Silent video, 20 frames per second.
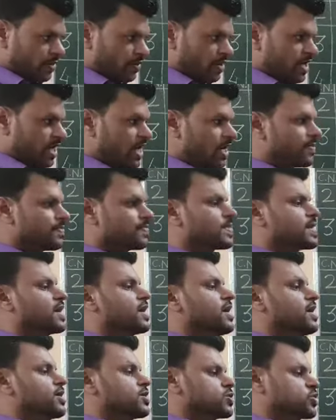Okay,
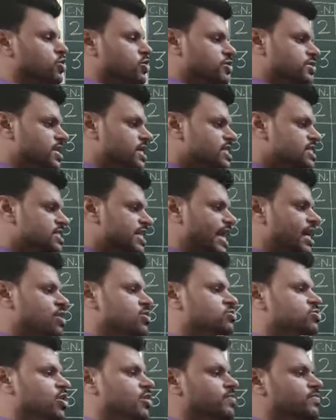so these
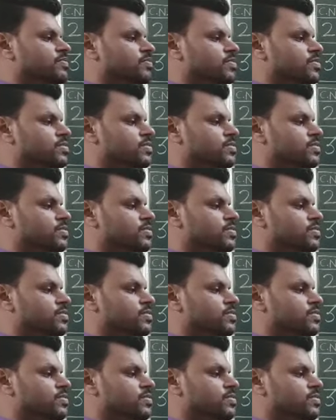kinds of